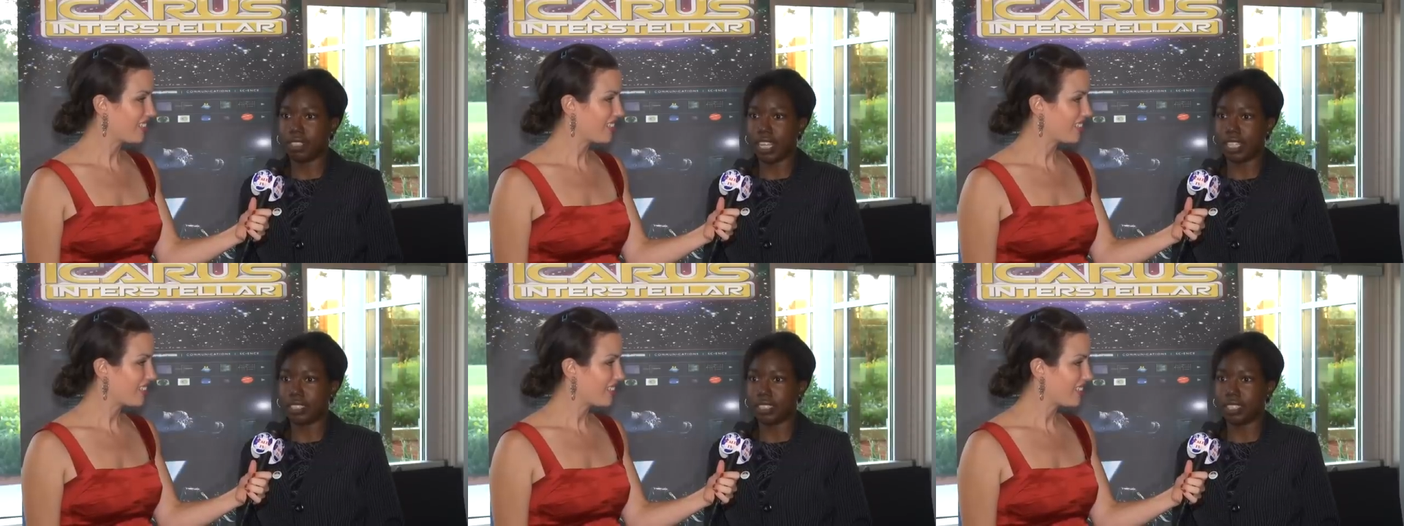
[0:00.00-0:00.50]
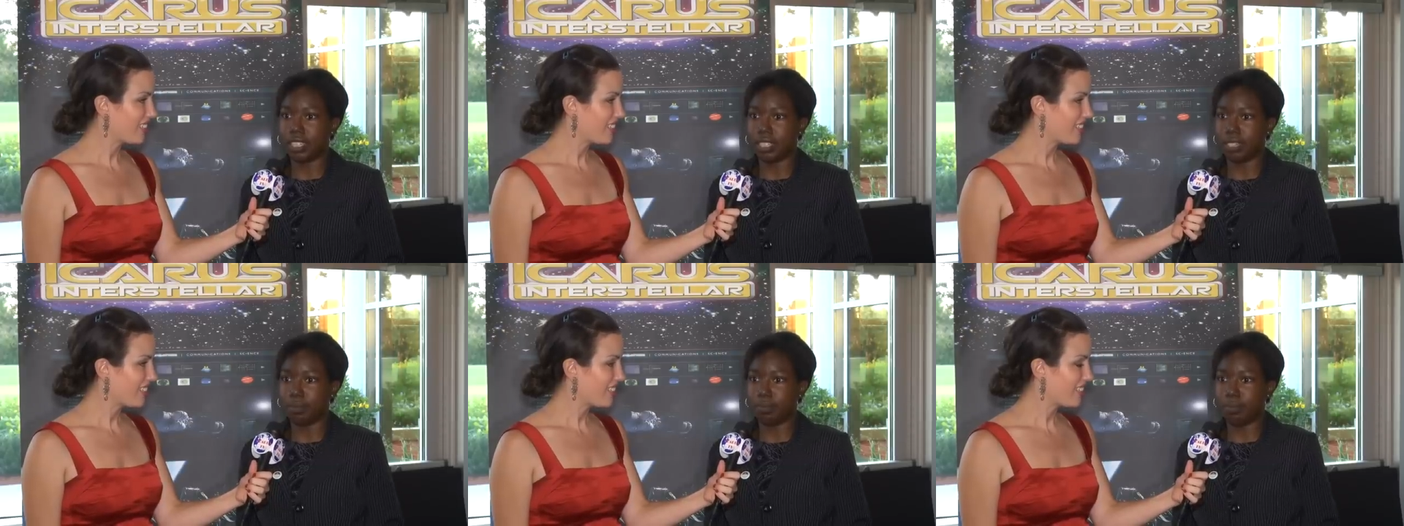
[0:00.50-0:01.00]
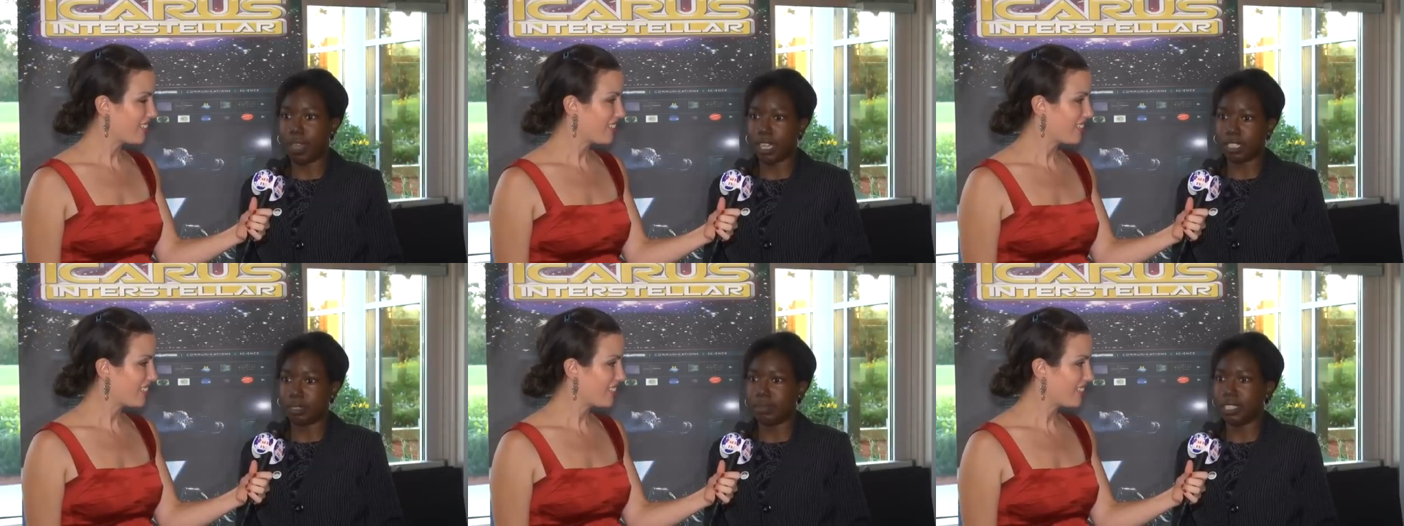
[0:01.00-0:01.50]
Speaker 1: that's gonna
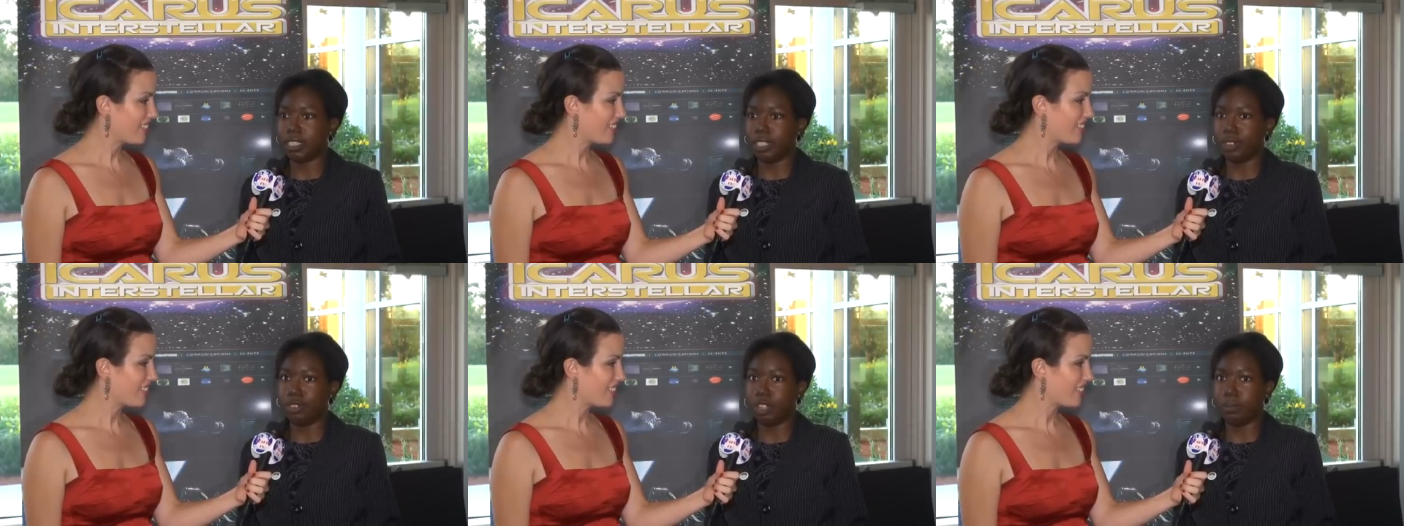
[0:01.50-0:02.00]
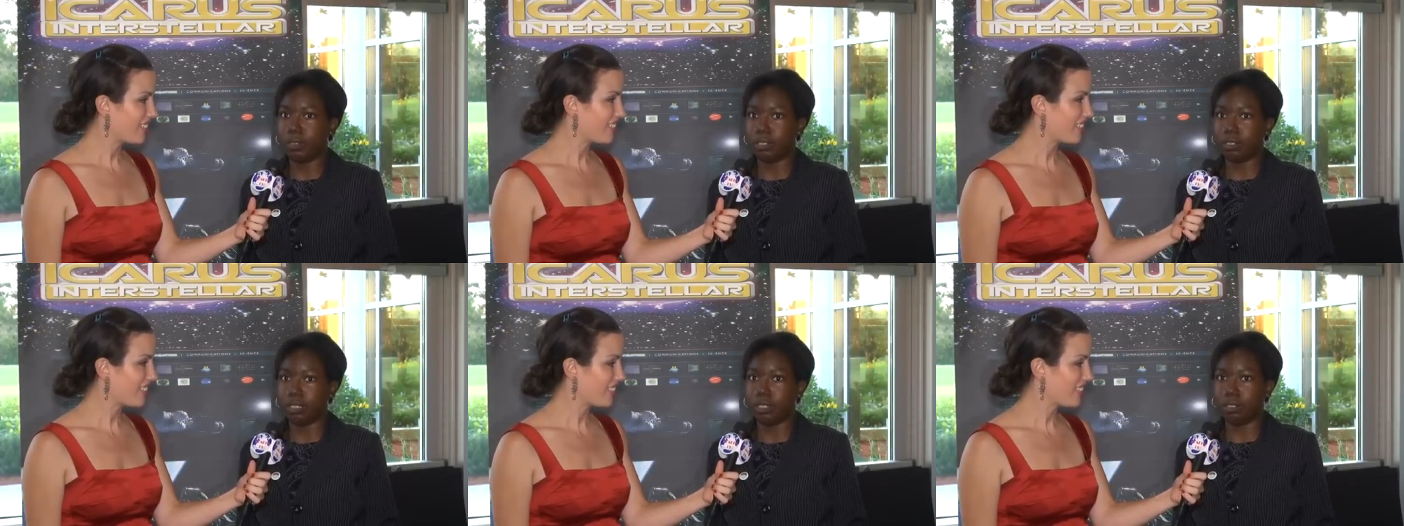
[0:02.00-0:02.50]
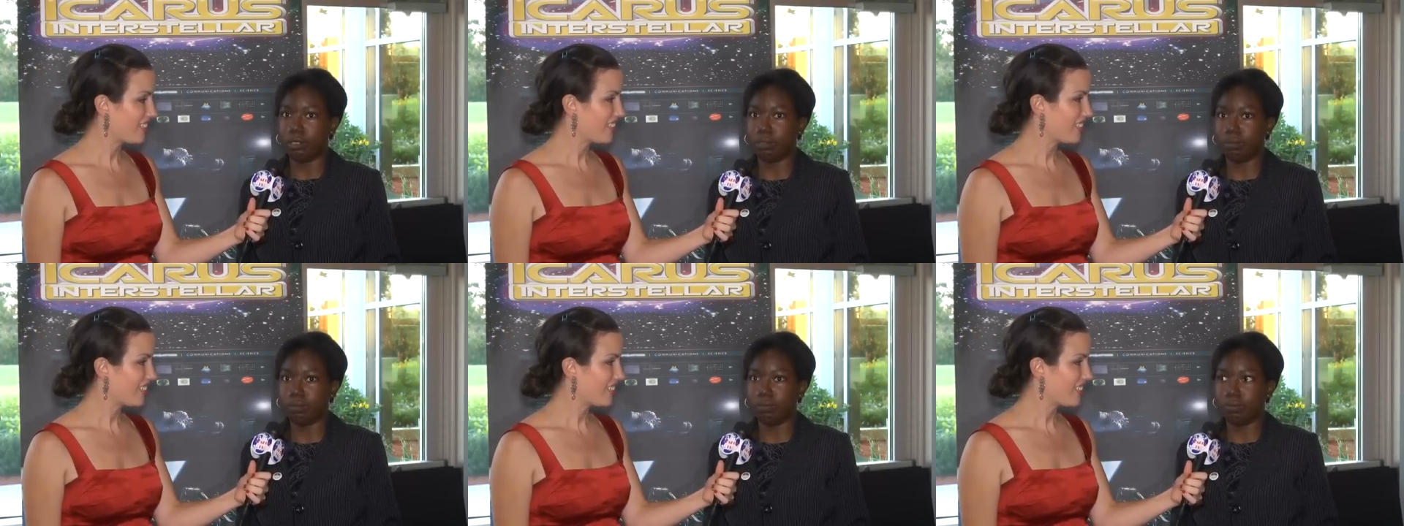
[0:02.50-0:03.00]
possibly contribute
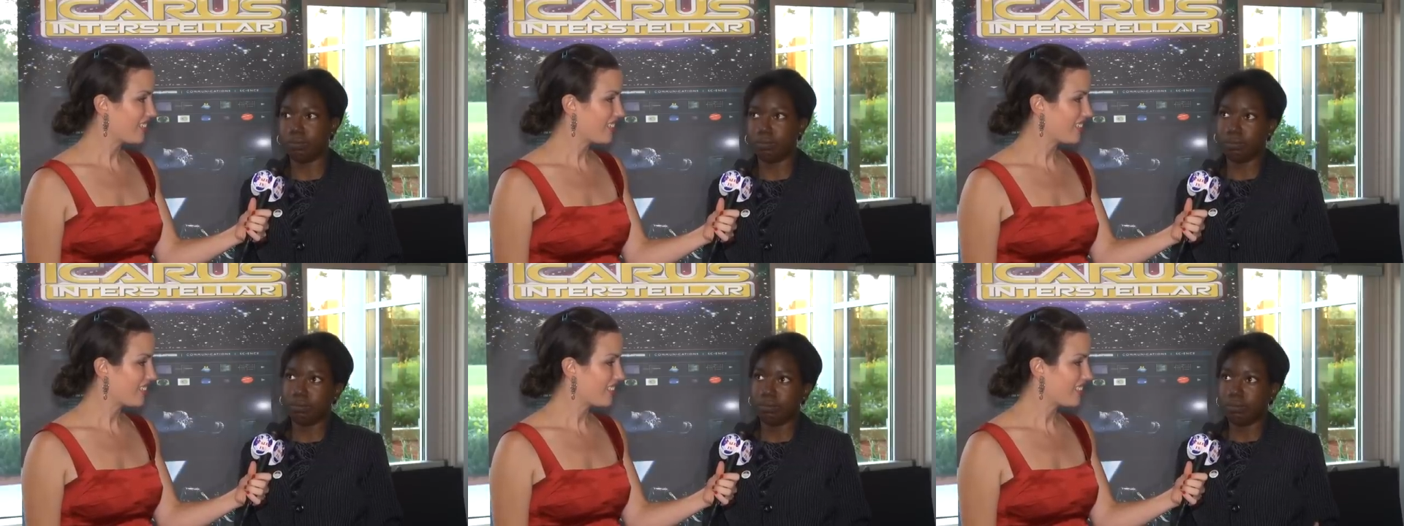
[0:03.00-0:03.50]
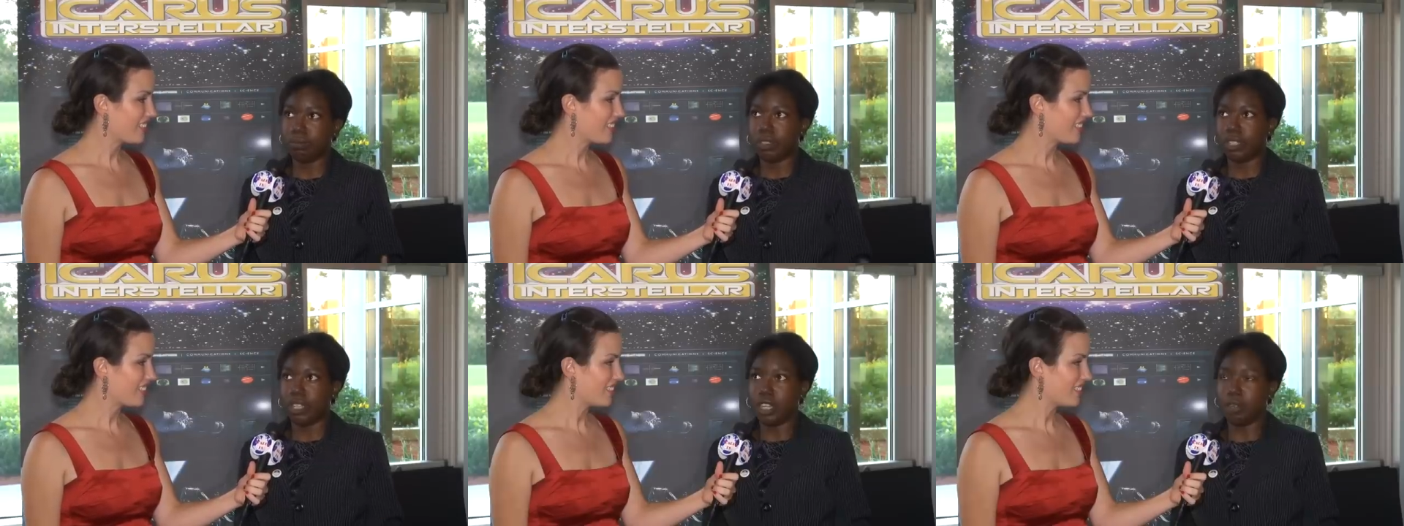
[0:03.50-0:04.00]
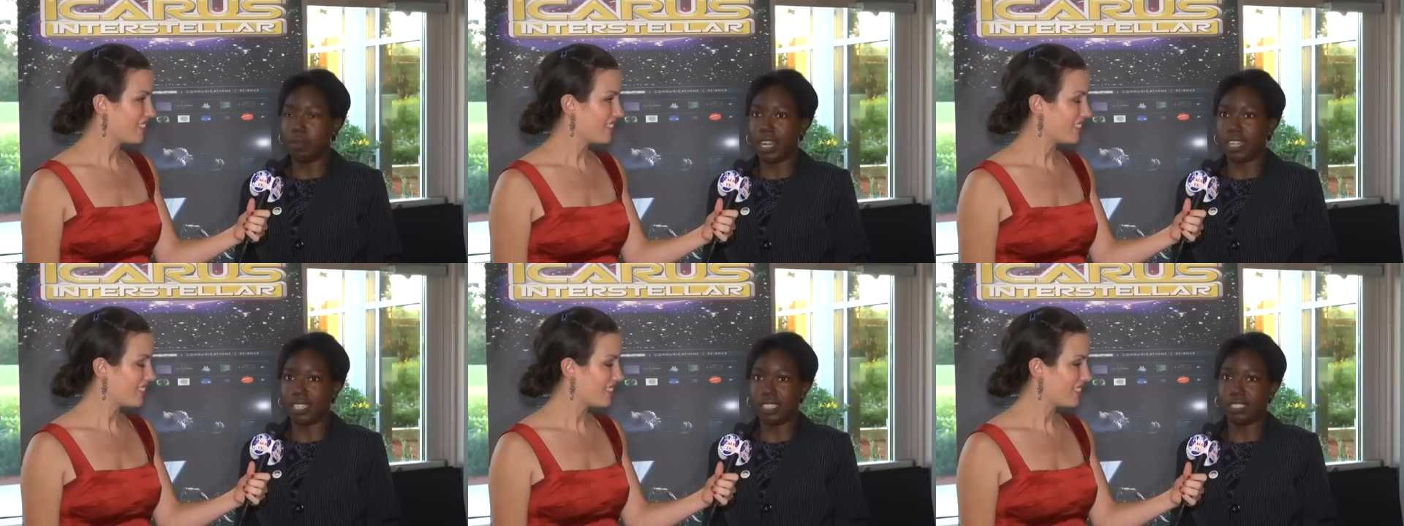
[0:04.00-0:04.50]
to
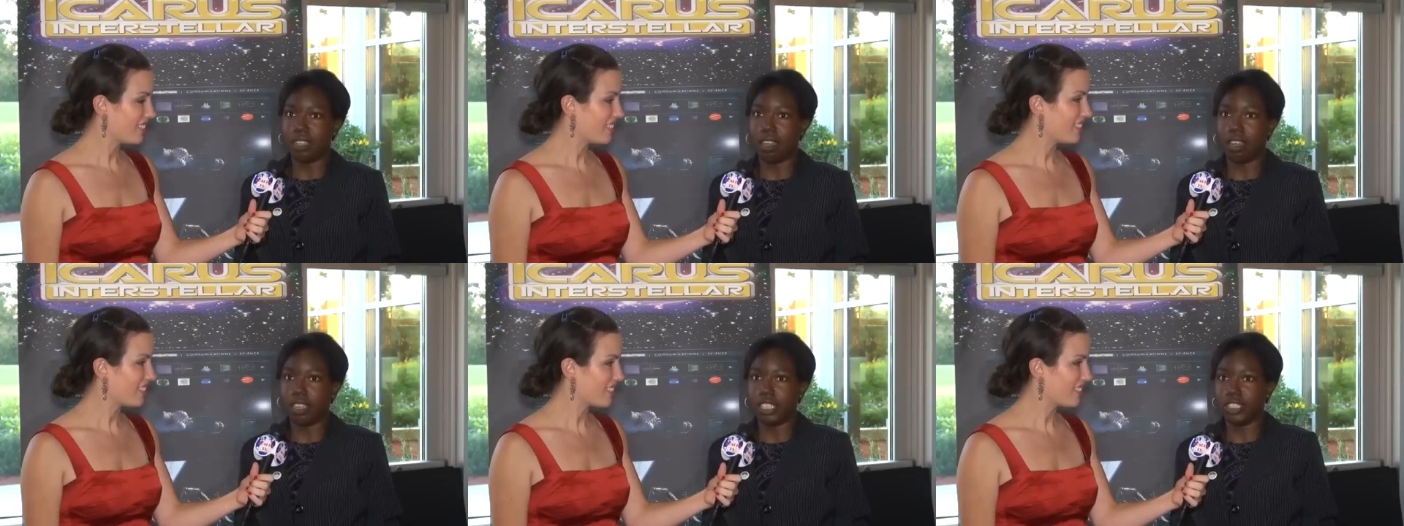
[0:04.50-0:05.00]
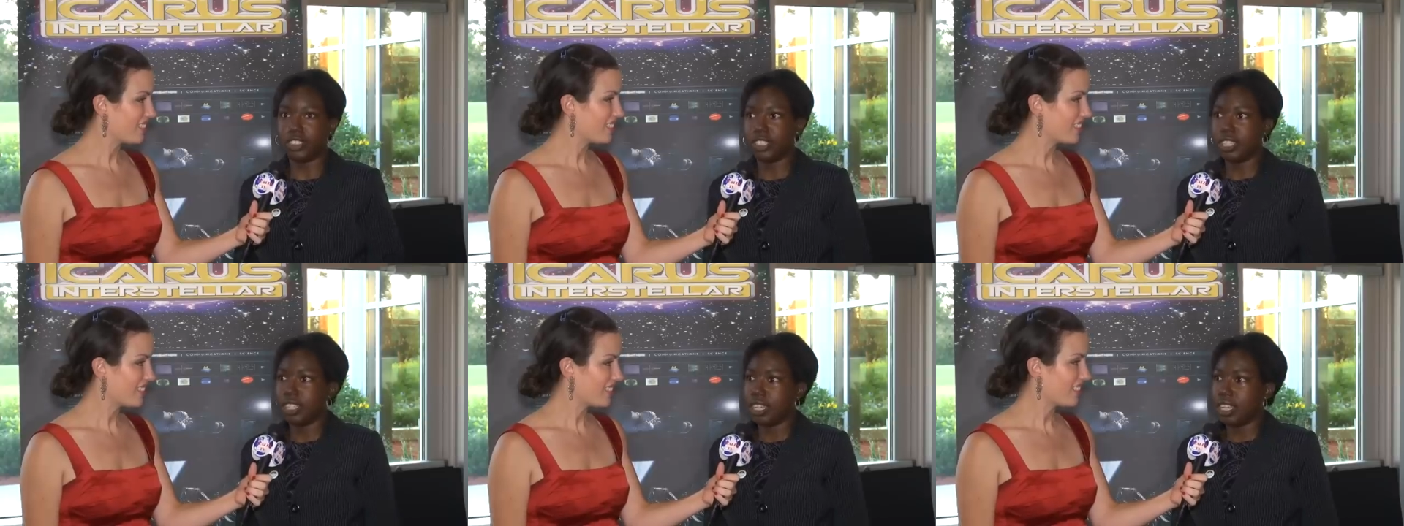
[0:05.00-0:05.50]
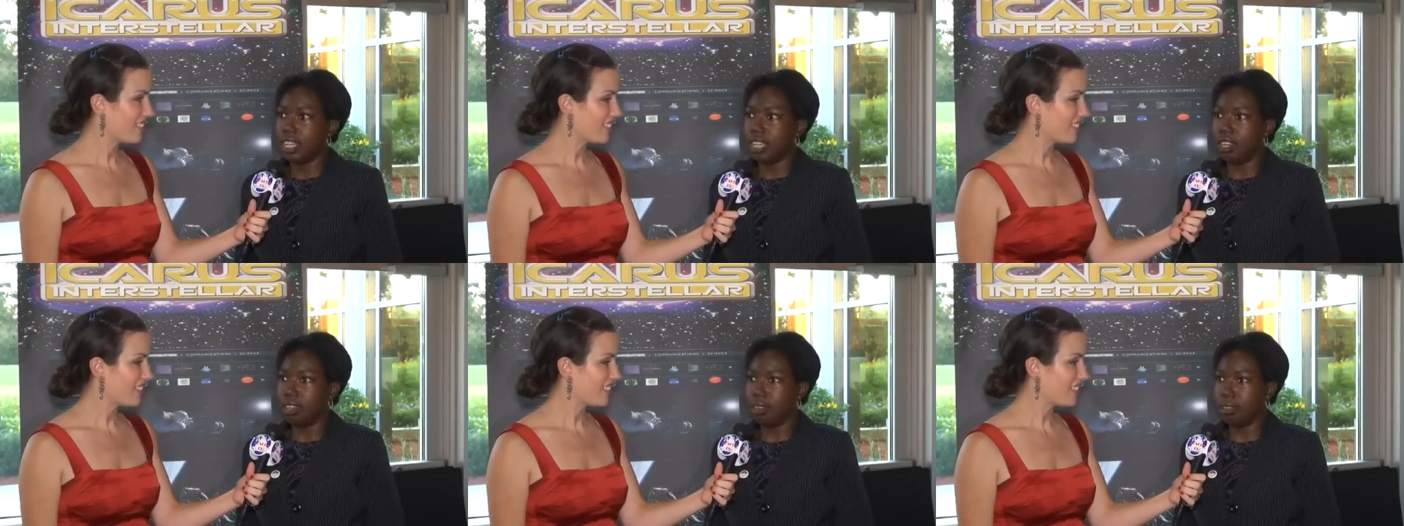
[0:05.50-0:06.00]
humanity's knowledge,
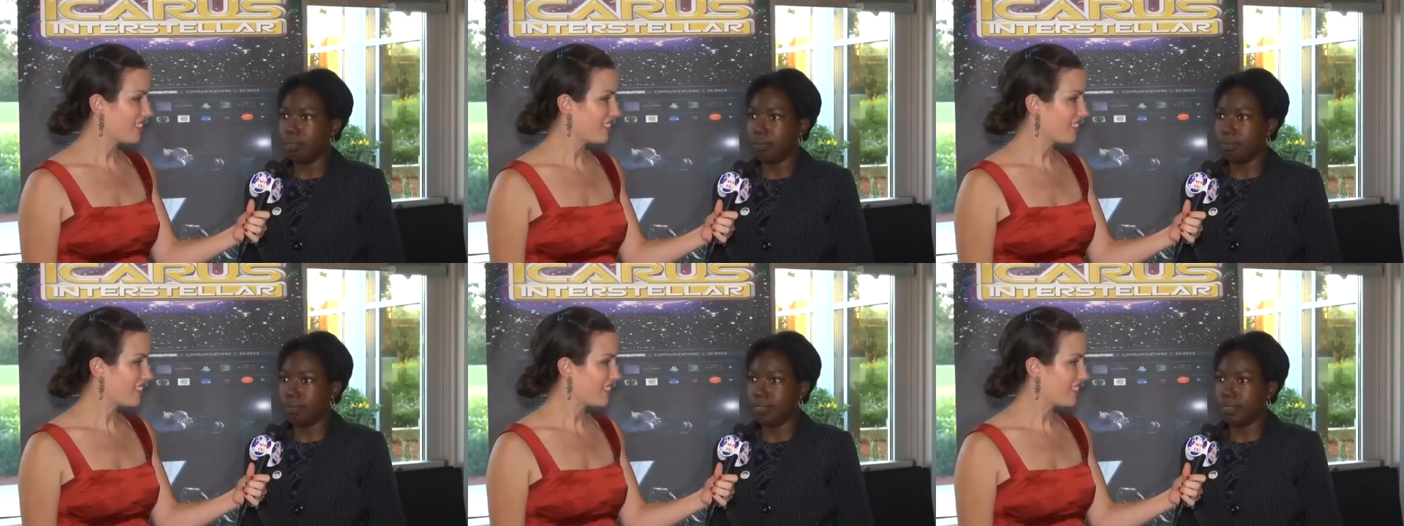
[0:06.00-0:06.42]
and um,